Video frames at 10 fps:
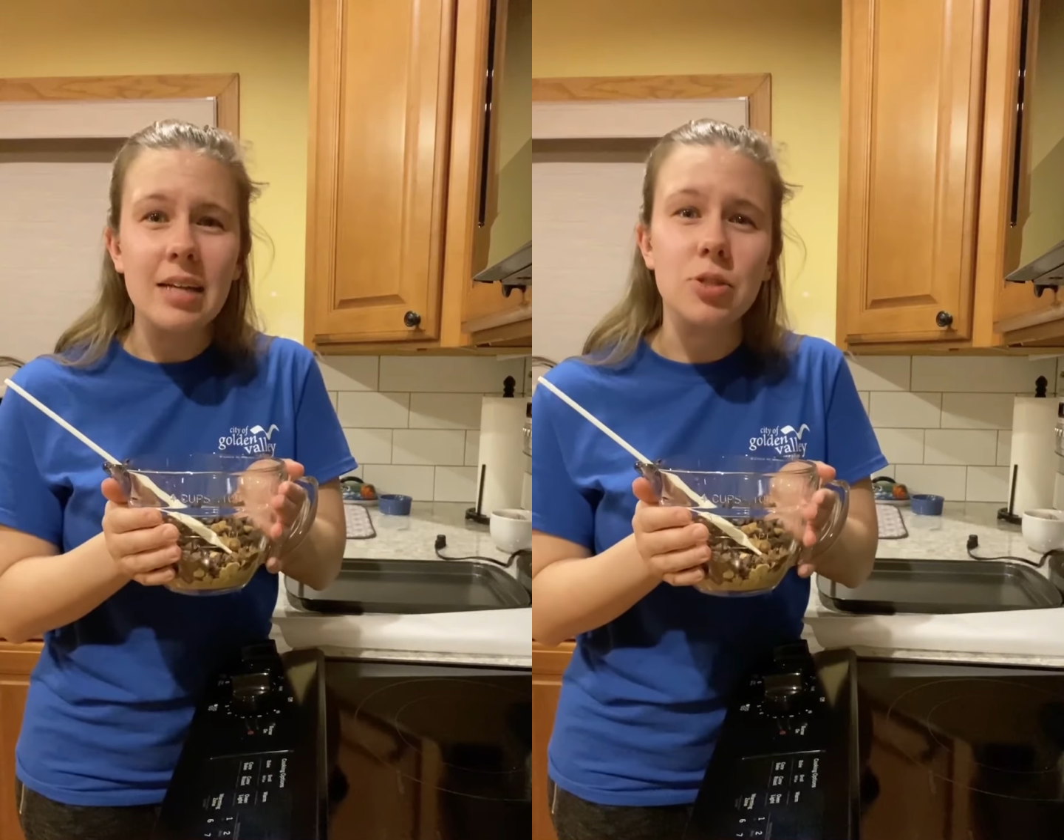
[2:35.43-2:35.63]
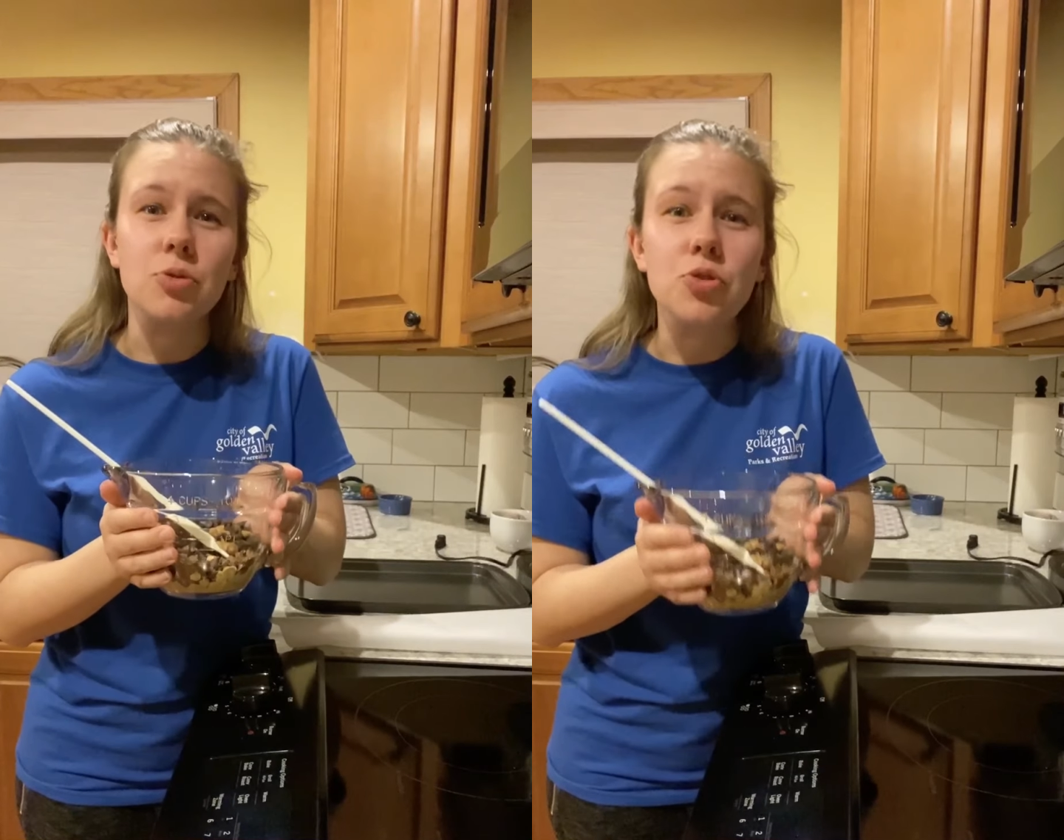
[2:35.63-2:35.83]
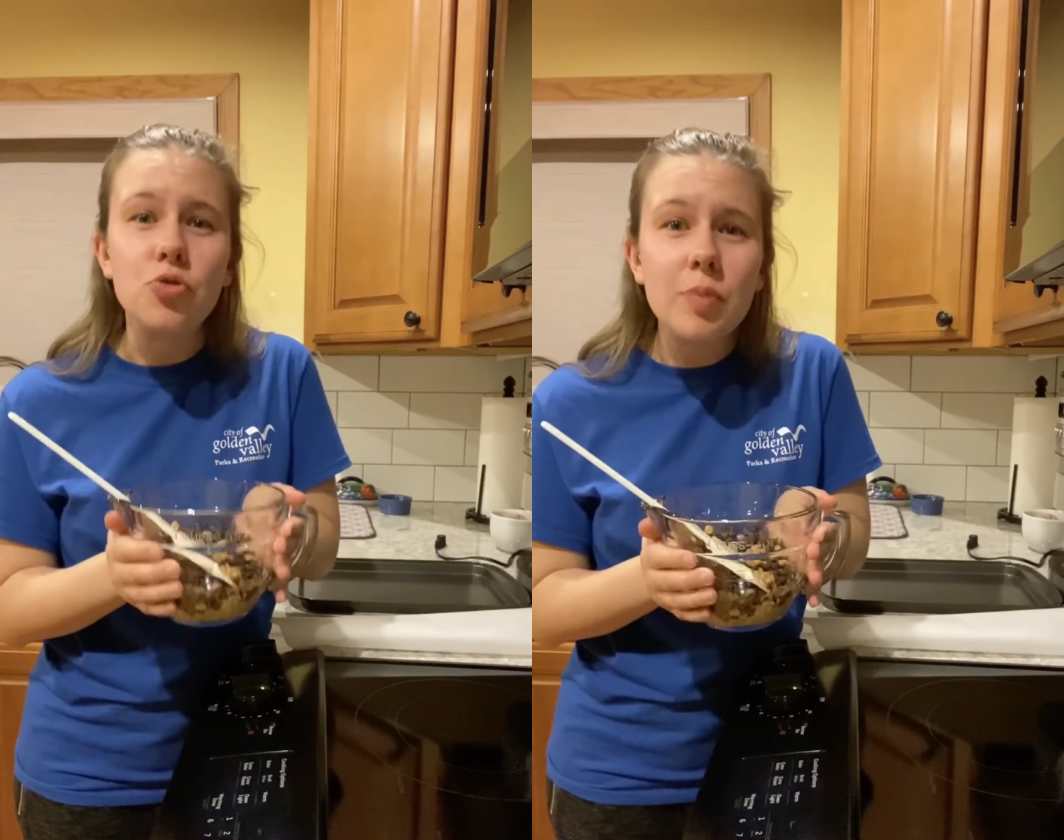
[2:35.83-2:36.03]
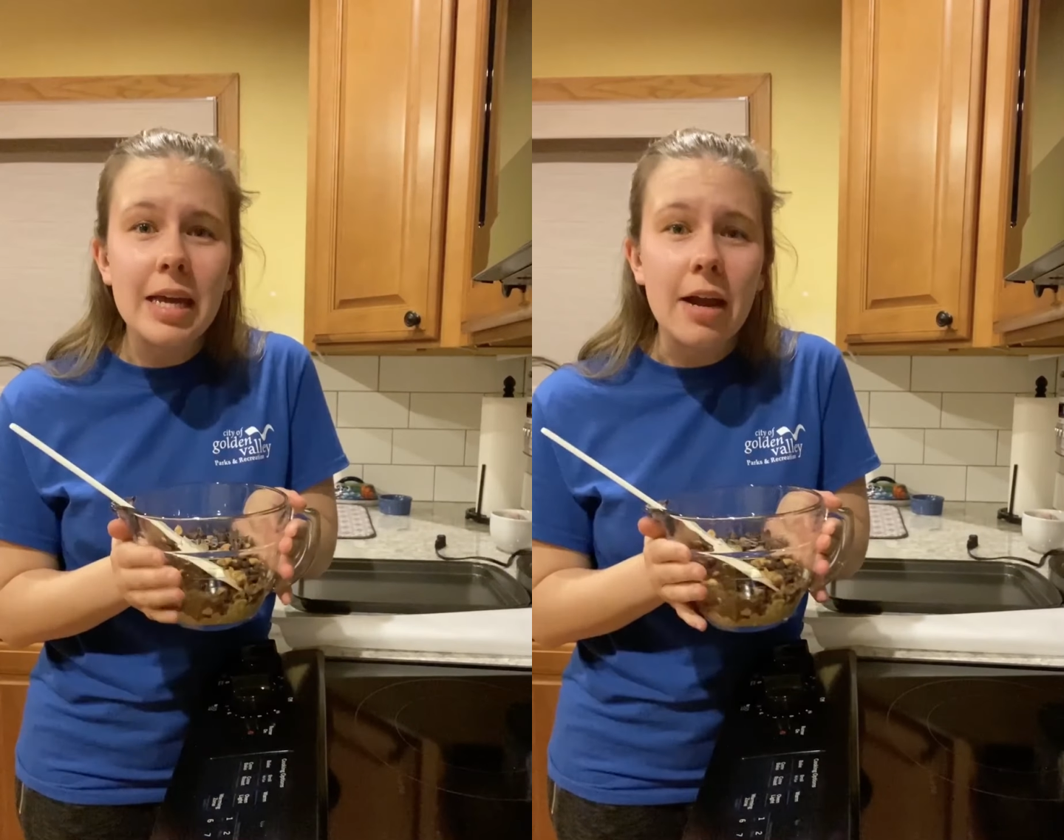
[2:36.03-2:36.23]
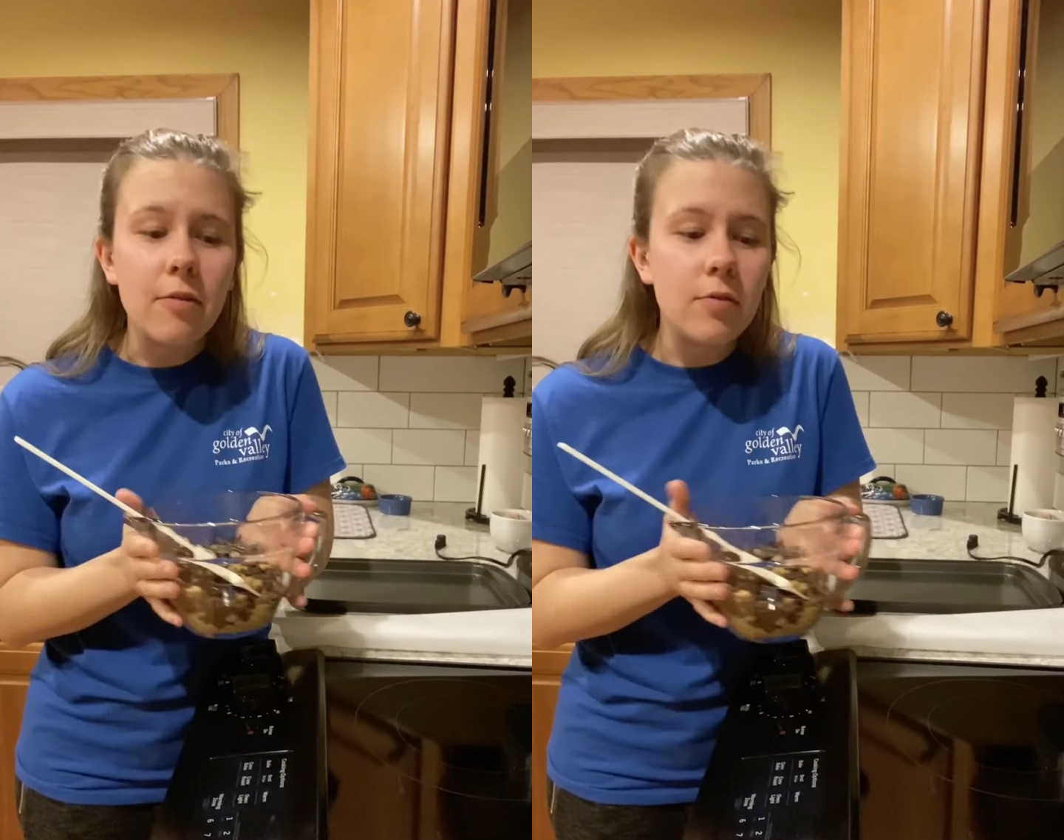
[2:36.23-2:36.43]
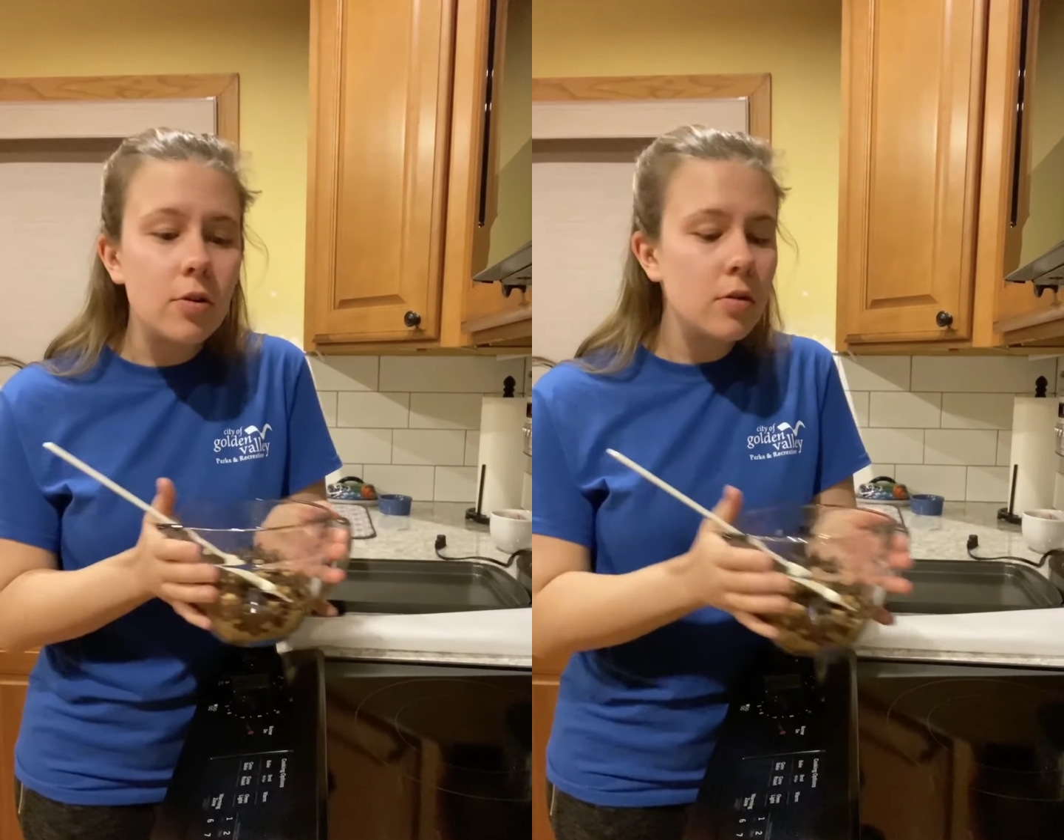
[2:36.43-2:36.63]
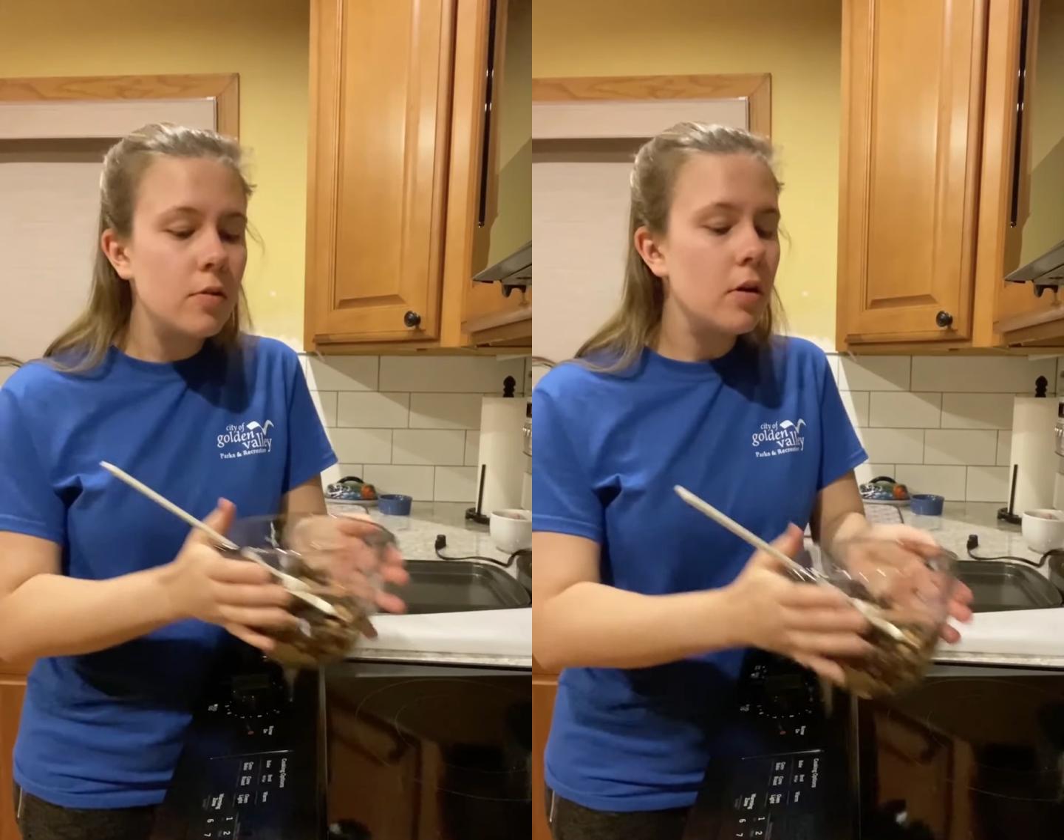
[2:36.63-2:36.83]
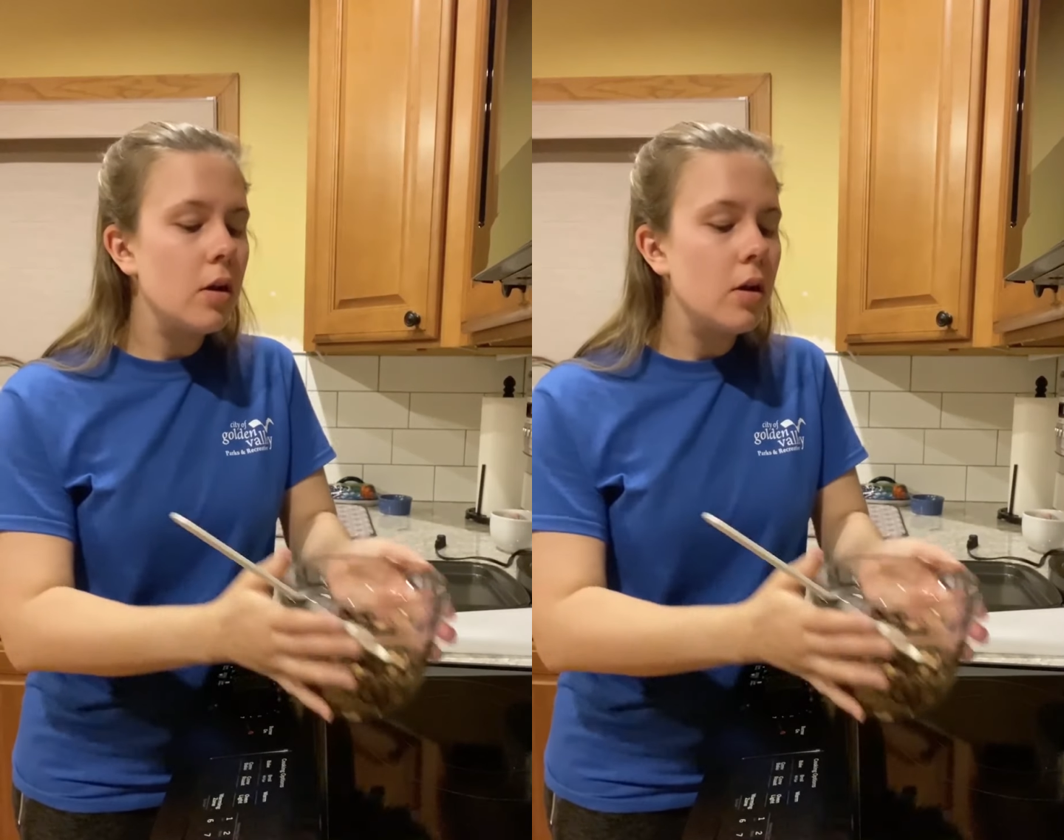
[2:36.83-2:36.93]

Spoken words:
so do be careful.